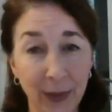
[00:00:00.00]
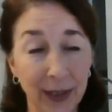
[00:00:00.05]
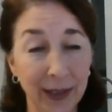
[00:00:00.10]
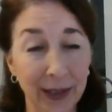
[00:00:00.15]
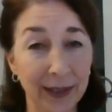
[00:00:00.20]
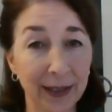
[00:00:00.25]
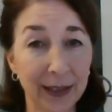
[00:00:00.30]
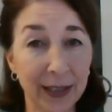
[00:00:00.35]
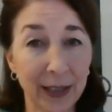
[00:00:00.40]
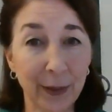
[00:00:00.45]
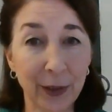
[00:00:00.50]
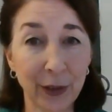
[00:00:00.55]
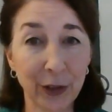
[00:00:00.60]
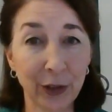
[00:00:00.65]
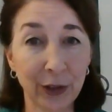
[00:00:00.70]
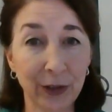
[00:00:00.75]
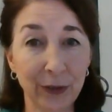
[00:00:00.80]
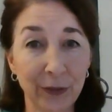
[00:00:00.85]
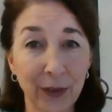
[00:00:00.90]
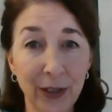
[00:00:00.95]
and
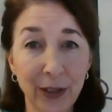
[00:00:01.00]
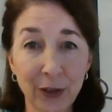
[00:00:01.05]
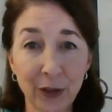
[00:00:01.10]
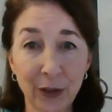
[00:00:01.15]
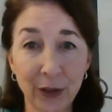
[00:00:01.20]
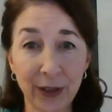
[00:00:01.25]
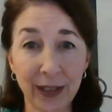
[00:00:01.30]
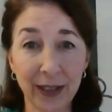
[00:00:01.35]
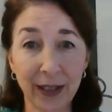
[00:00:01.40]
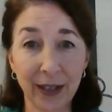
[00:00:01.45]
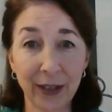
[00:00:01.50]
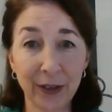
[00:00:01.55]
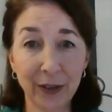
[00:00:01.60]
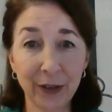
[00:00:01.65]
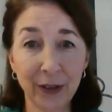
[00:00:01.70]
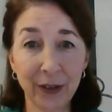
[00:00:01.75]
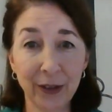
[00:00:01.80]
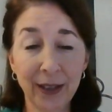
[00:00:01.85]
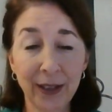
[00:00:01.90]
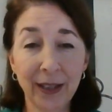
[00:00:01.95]
special events on the
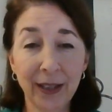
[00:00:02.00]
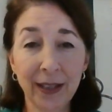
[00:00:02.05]
other.